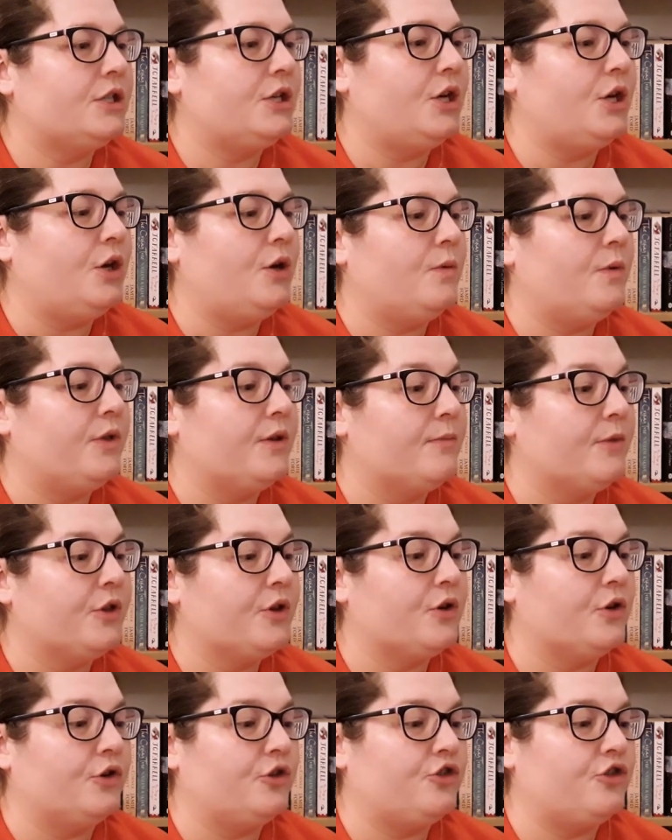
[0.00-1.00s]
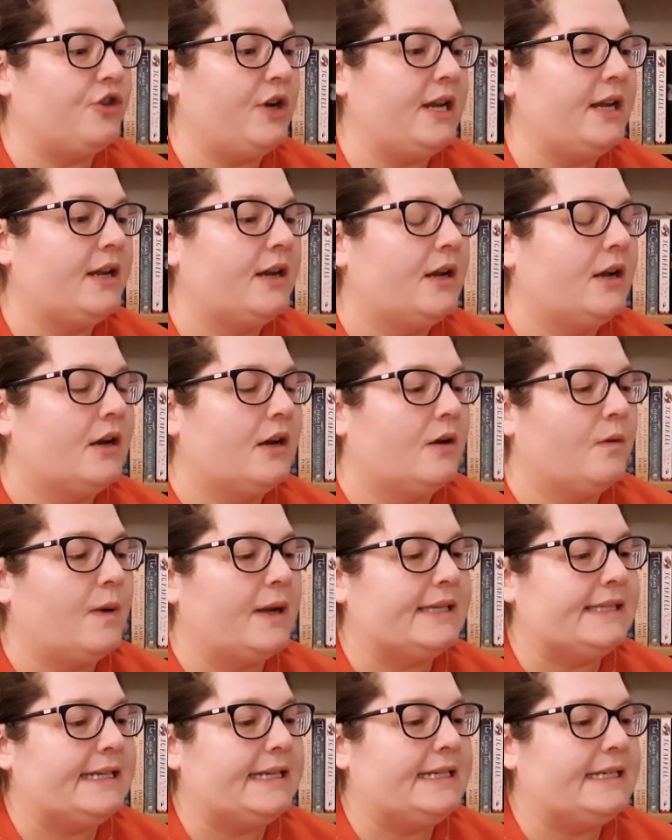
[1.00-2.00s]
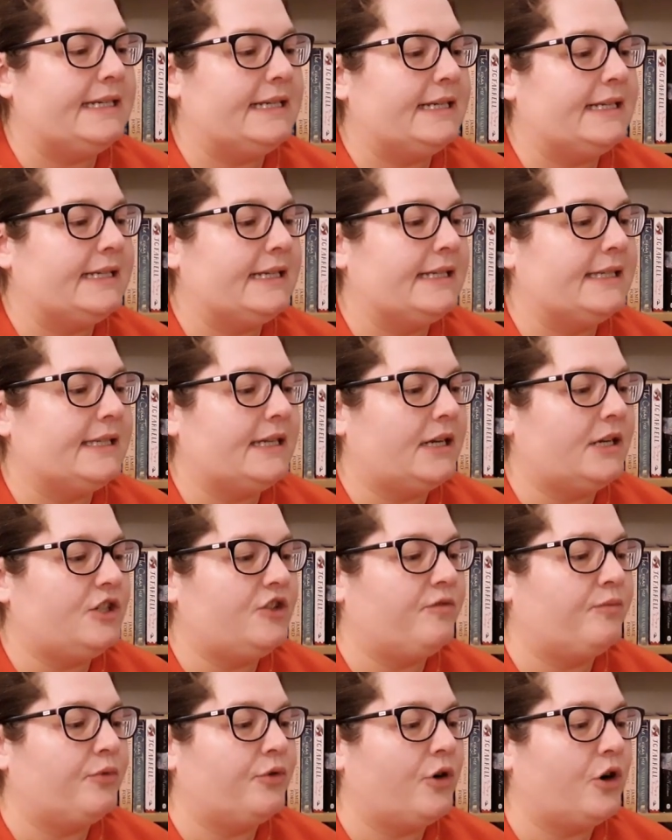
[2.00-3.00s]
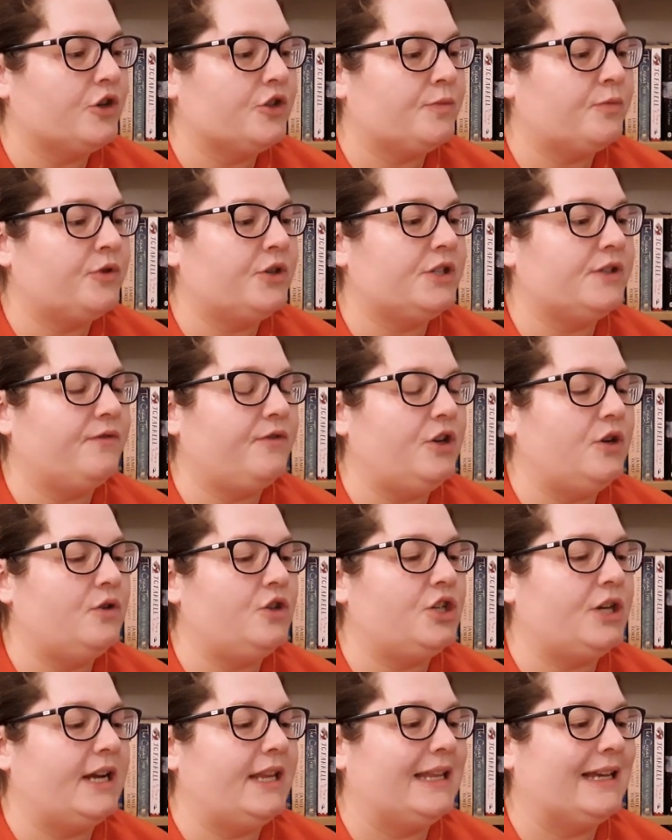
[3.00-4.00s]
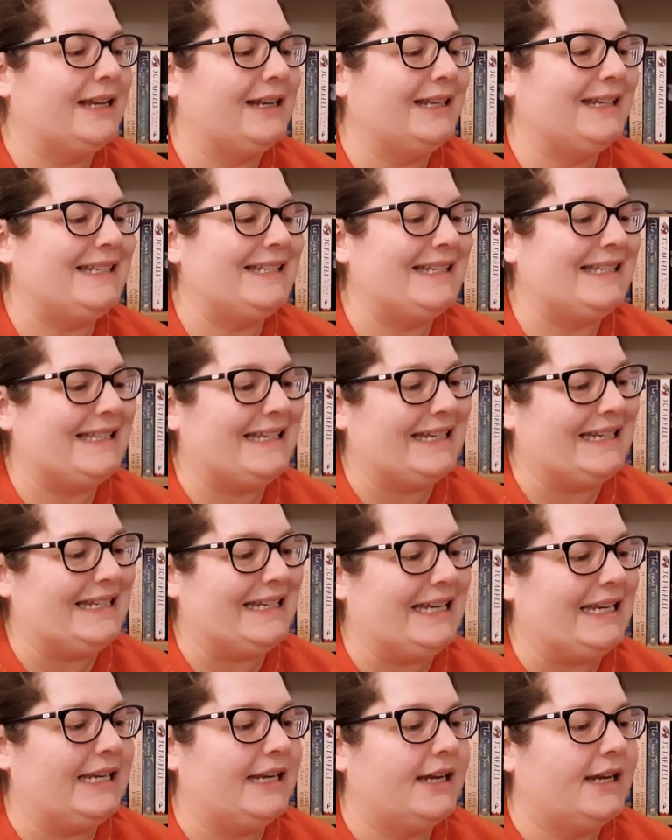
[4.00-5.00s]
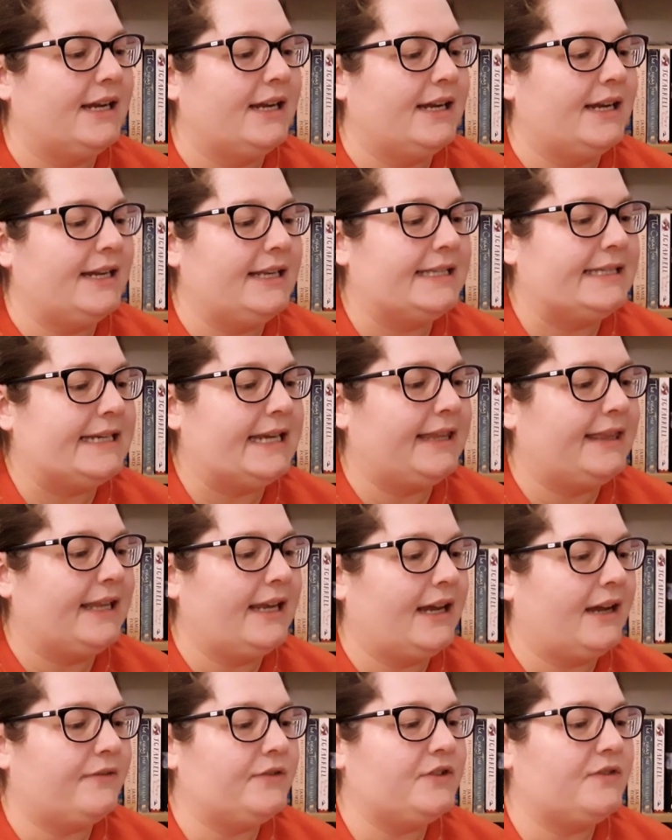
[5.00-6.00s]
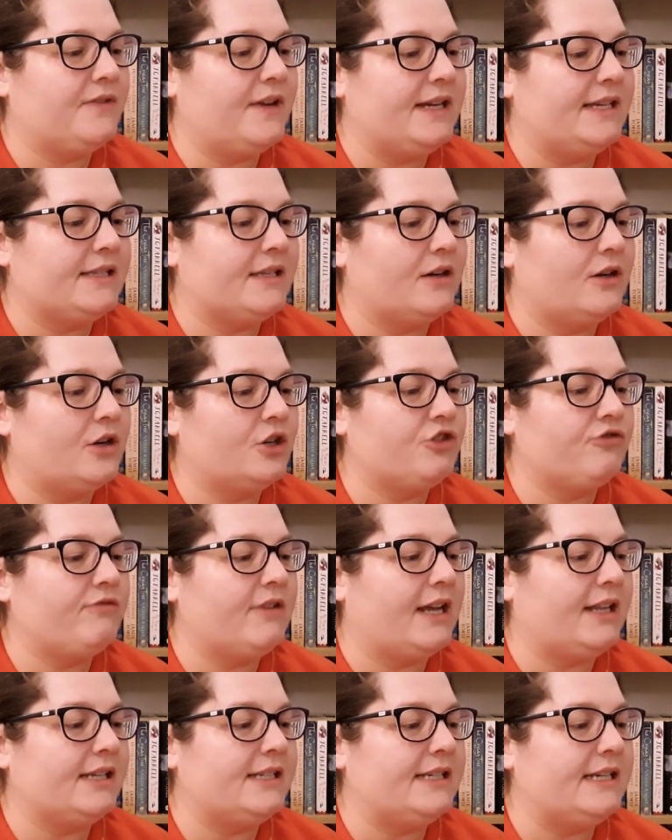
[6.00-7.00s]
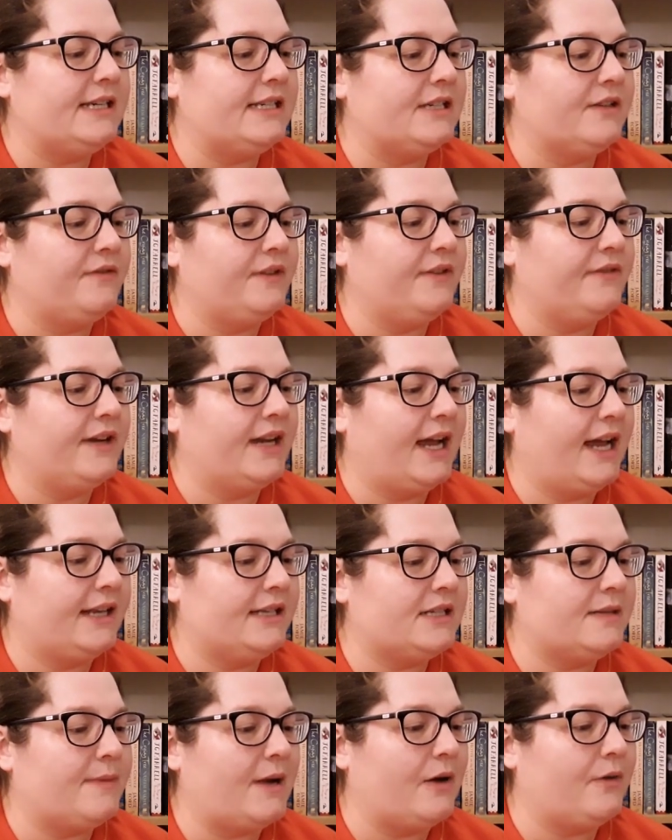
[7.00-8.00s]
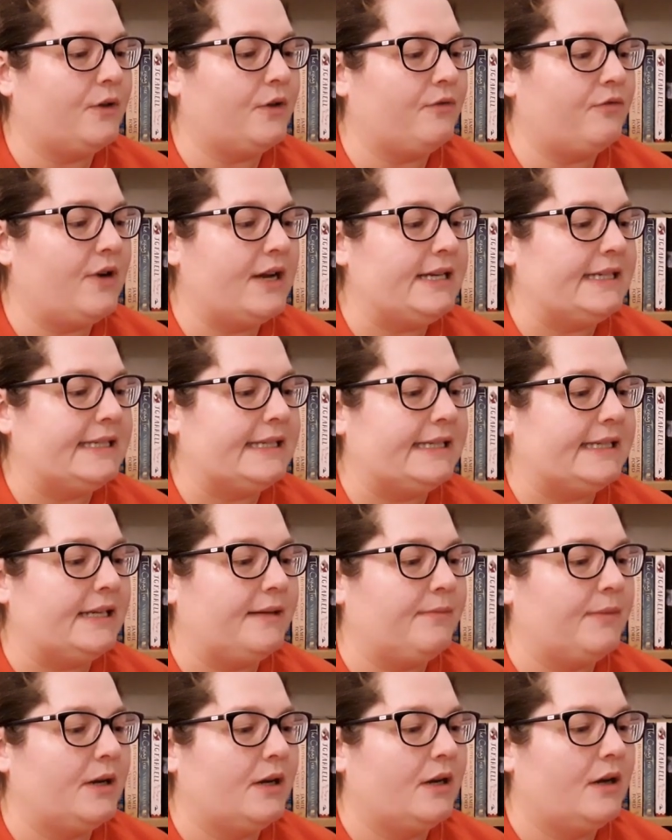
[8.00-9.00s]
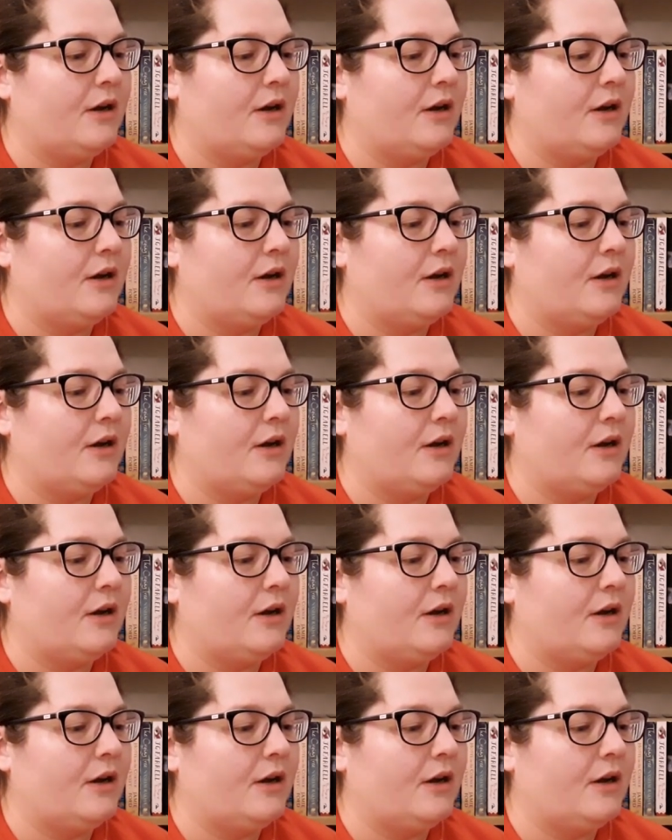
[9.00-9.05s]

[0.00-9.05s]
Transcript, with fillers: to the mother country, West Indians in search of prosperous future in the glitter city. Instead, they have to face the harsh realities of living hand to mouth of racism,